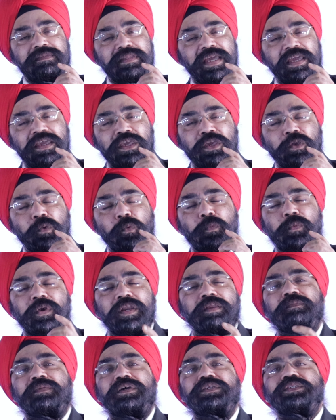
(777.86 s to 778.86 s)
Thank you
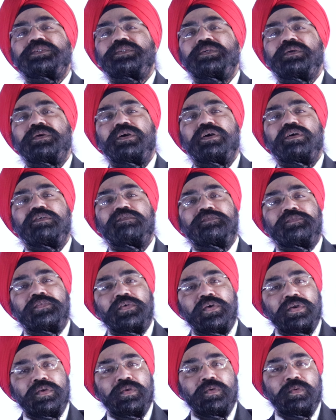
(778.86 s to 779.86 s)
very much
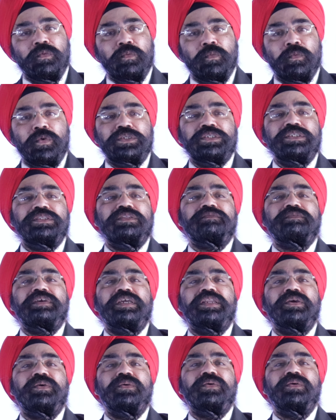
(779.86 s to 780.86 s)
for watching the
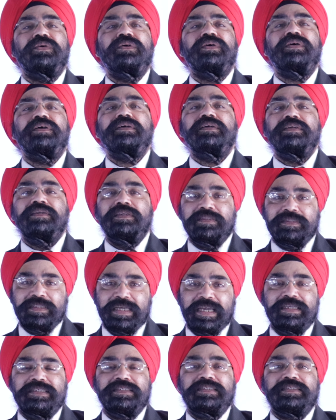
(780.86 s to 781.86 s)
video.
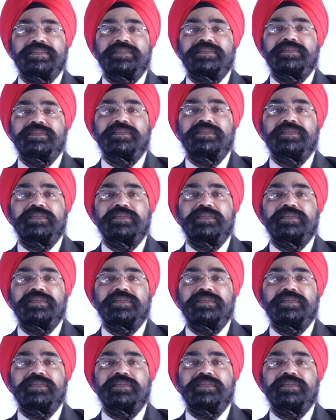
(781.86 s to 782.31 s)
Thanks.